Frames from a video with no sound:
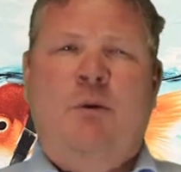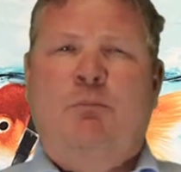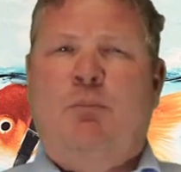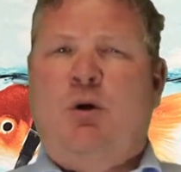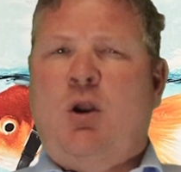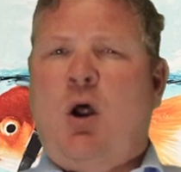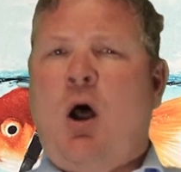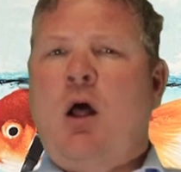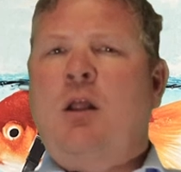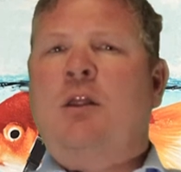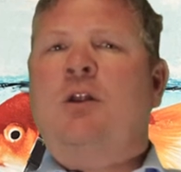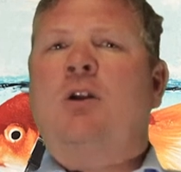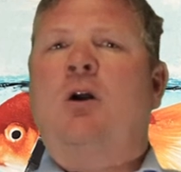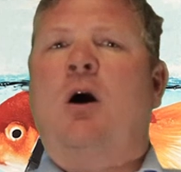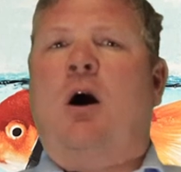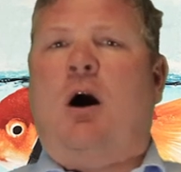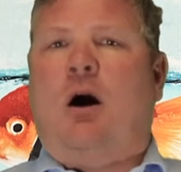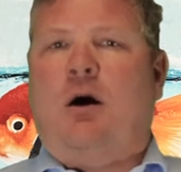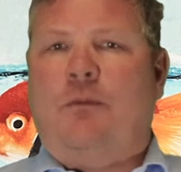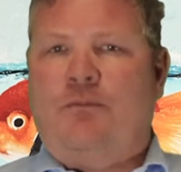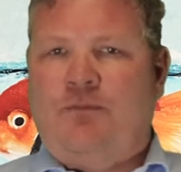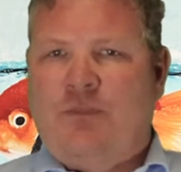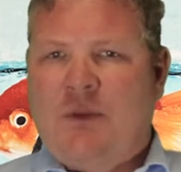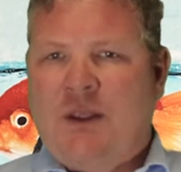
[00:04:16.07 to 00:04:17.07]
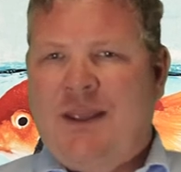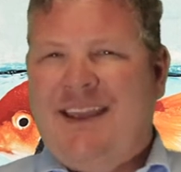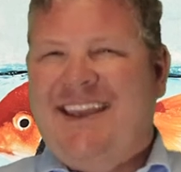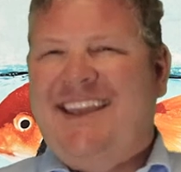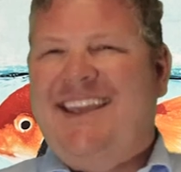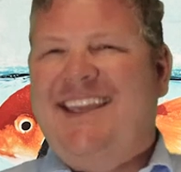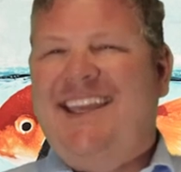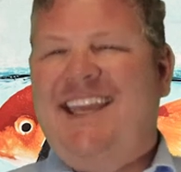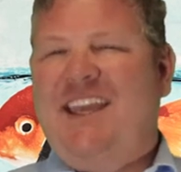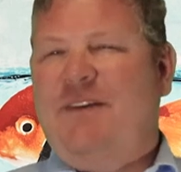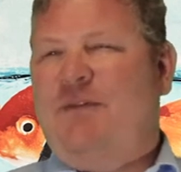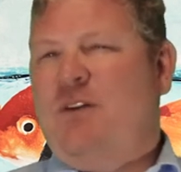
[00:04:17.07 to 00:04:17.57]
But all in all,
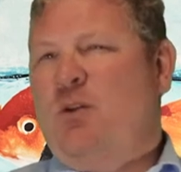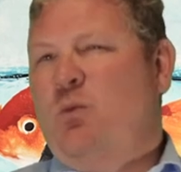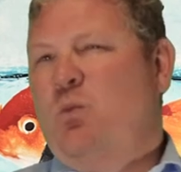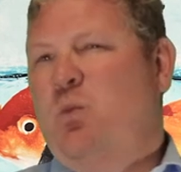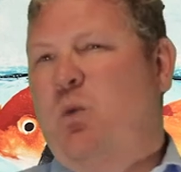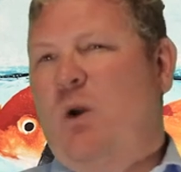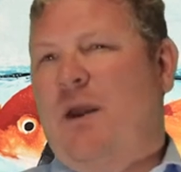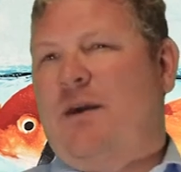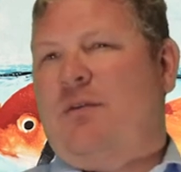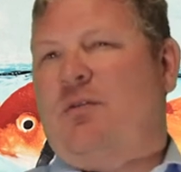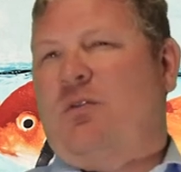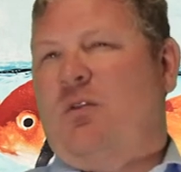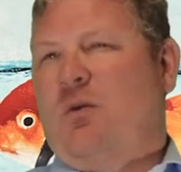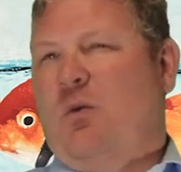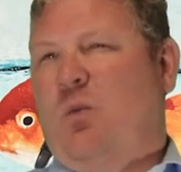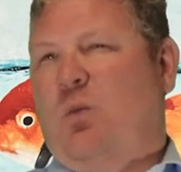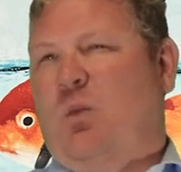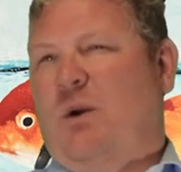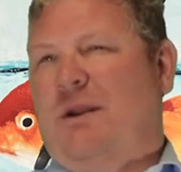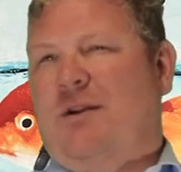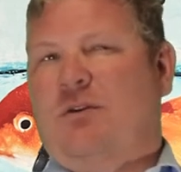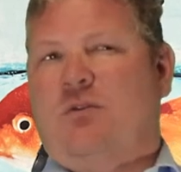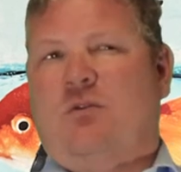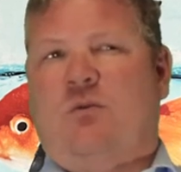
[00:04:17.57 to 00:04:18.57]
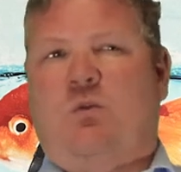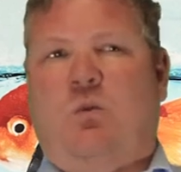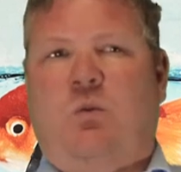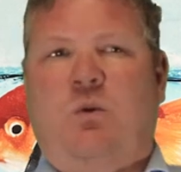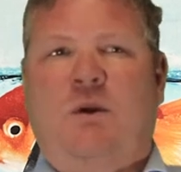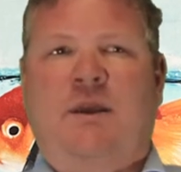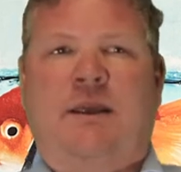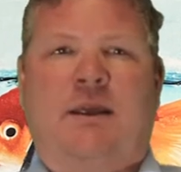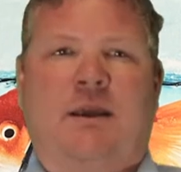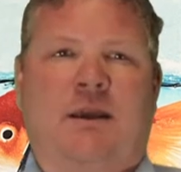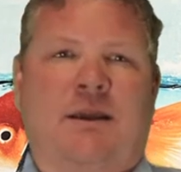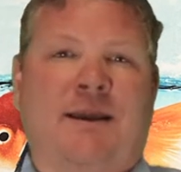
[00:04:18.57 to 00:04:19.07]
even with the weird
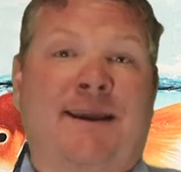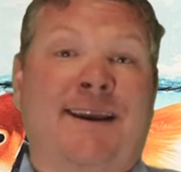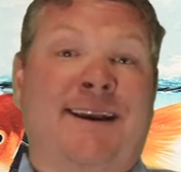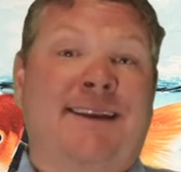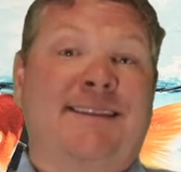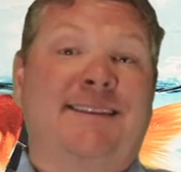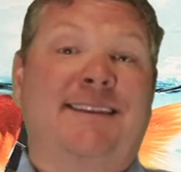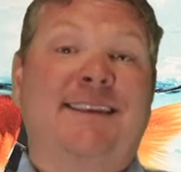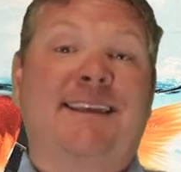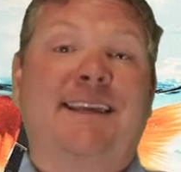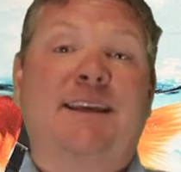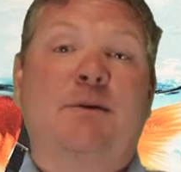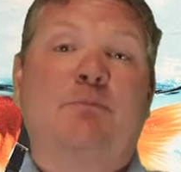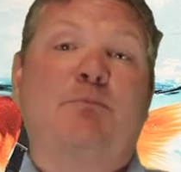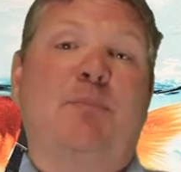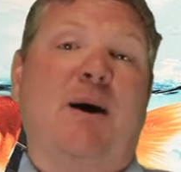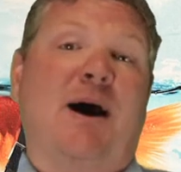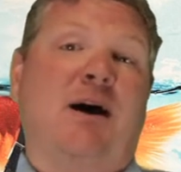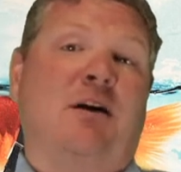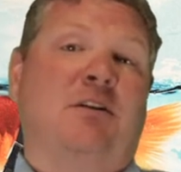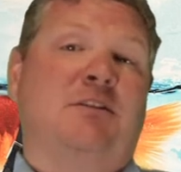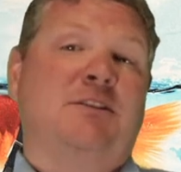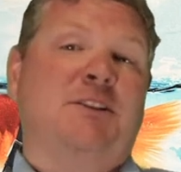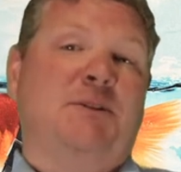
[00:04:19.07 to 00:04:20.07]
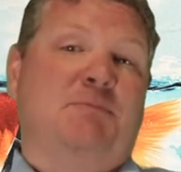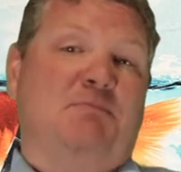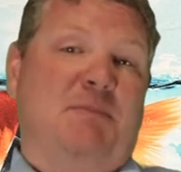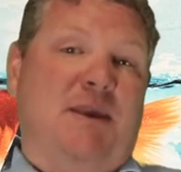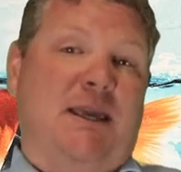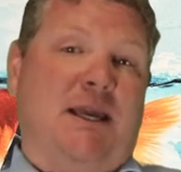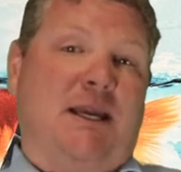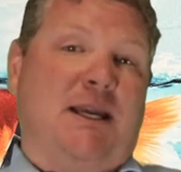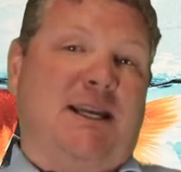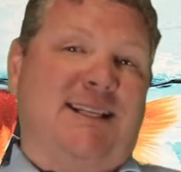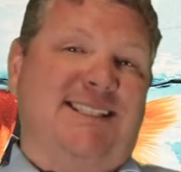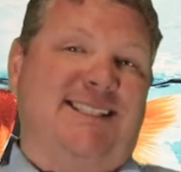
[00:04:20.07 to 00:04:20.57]
week, the imbalance,
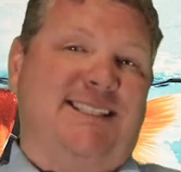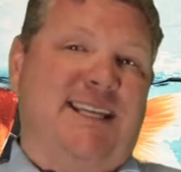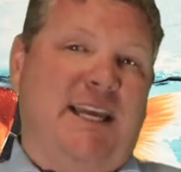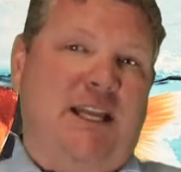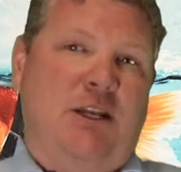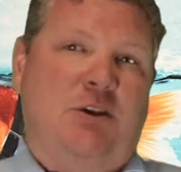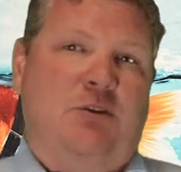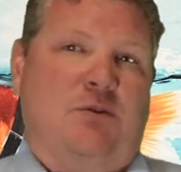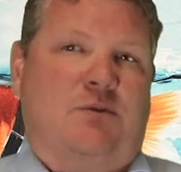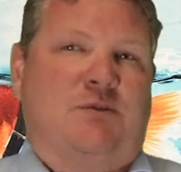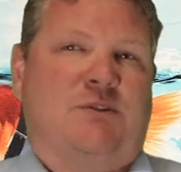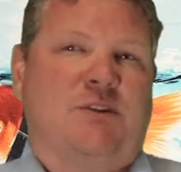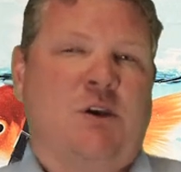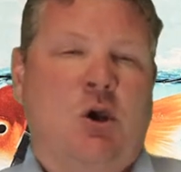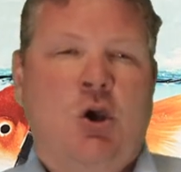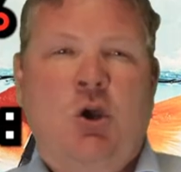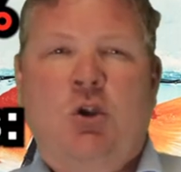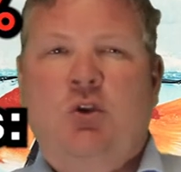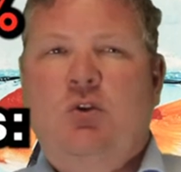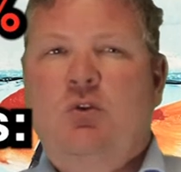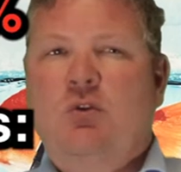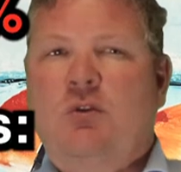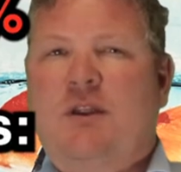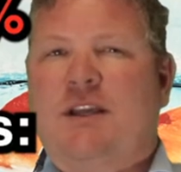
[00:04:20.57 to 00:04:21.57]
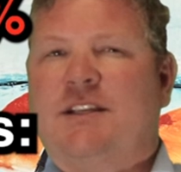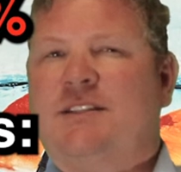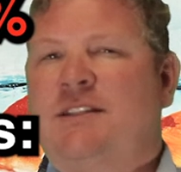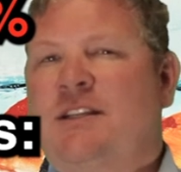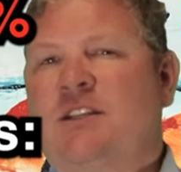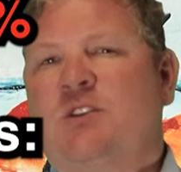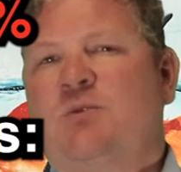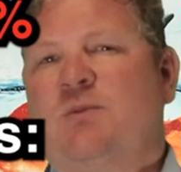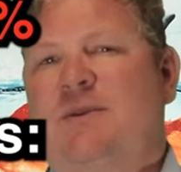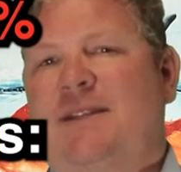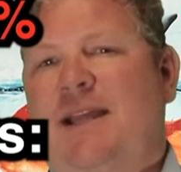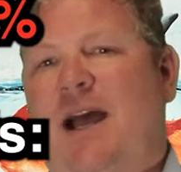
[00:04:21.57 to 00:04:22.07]
it continues. New
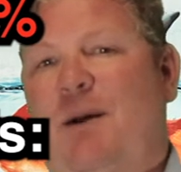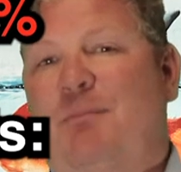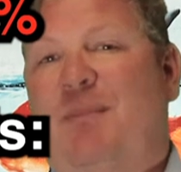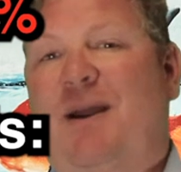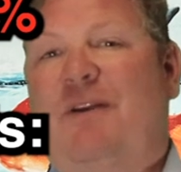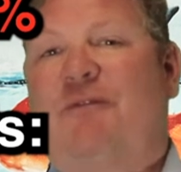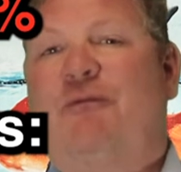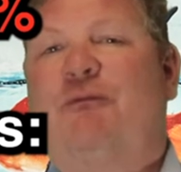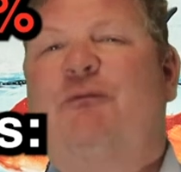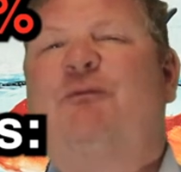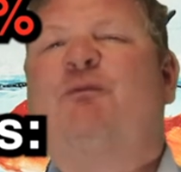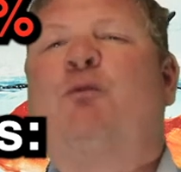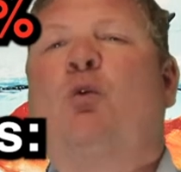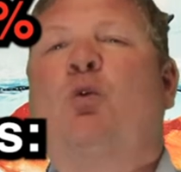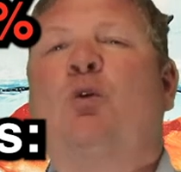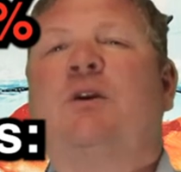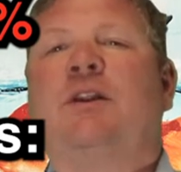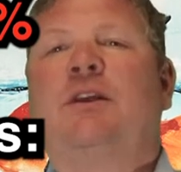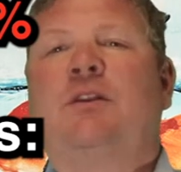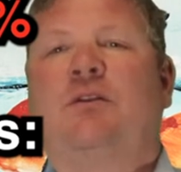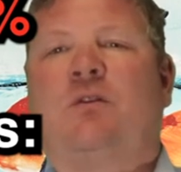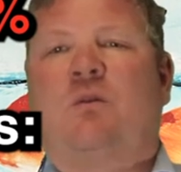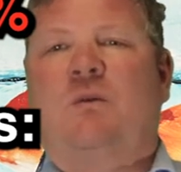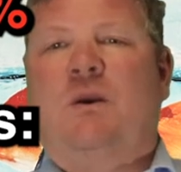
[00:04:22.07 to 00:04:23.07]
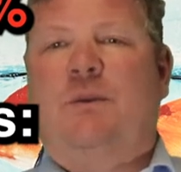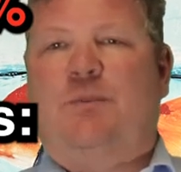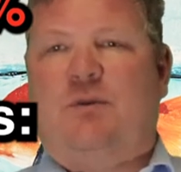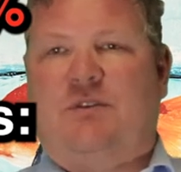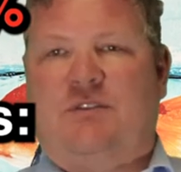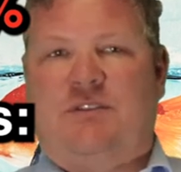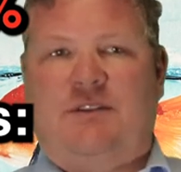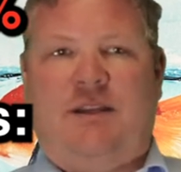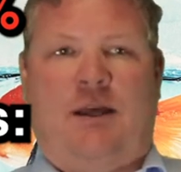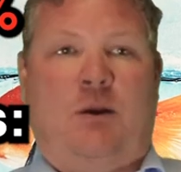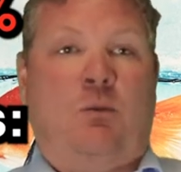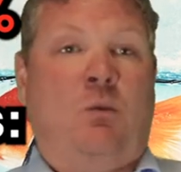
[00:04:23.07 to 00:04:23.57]
listings were down by
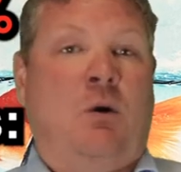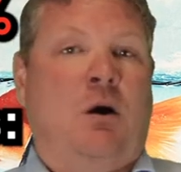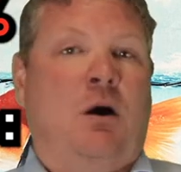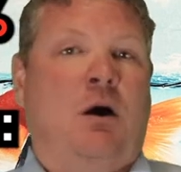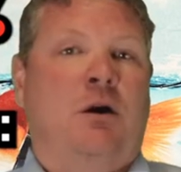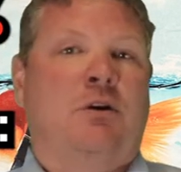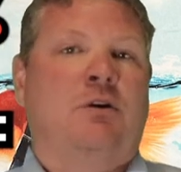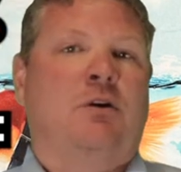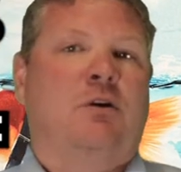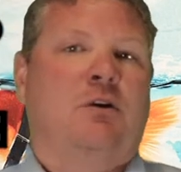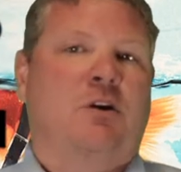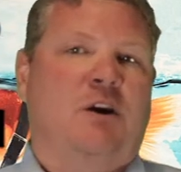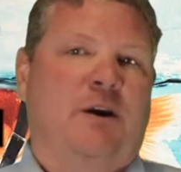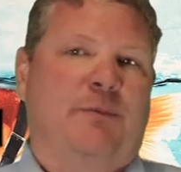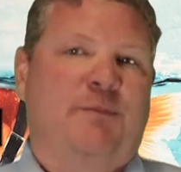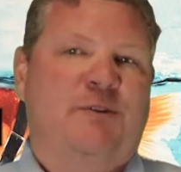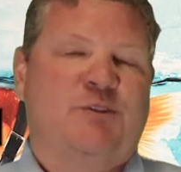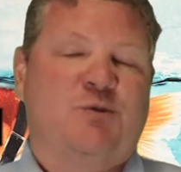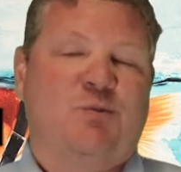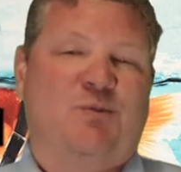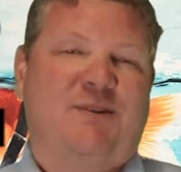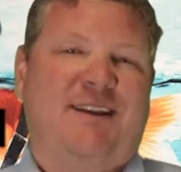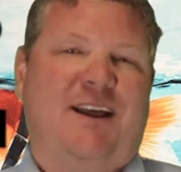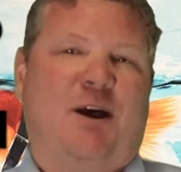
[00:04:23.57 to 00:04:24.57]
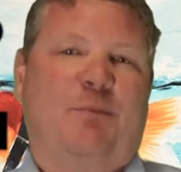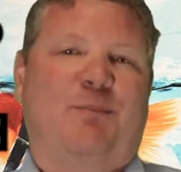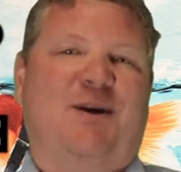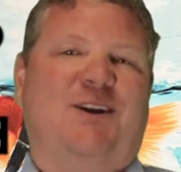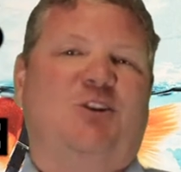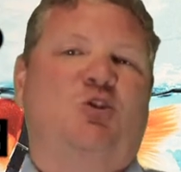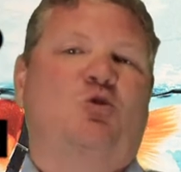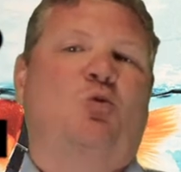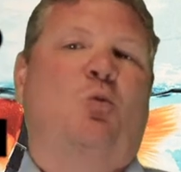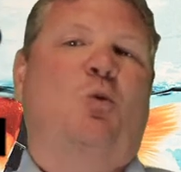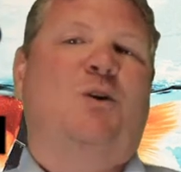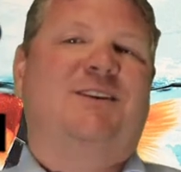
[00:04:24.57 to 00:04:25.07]
43%, while under agreements were down
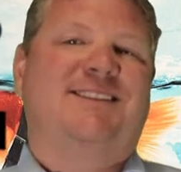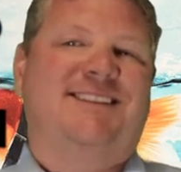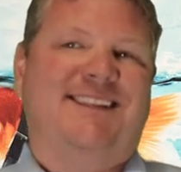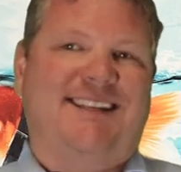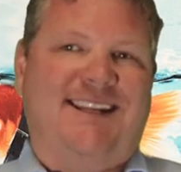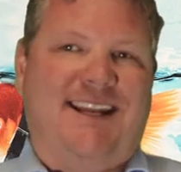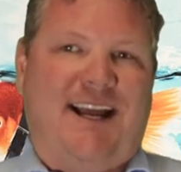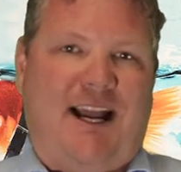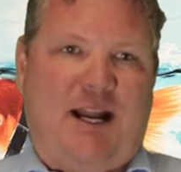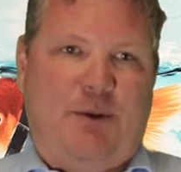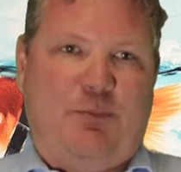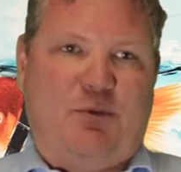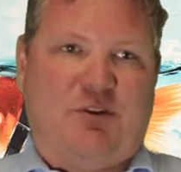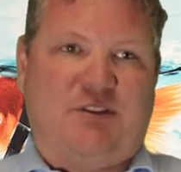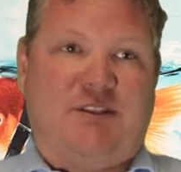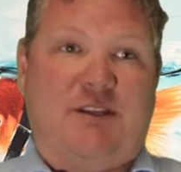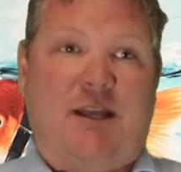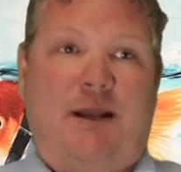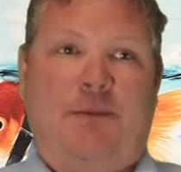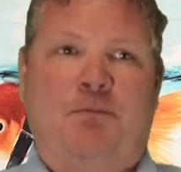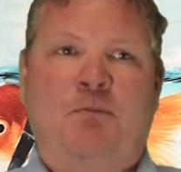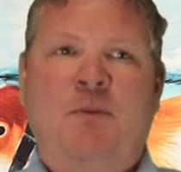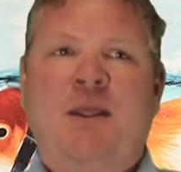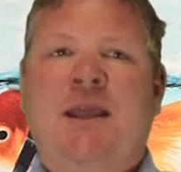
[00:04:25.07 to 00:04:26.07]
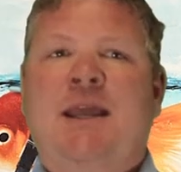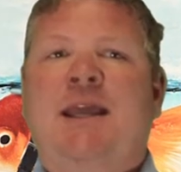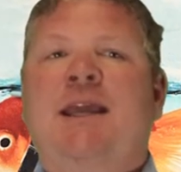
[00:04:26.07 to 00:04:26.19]
by 29%.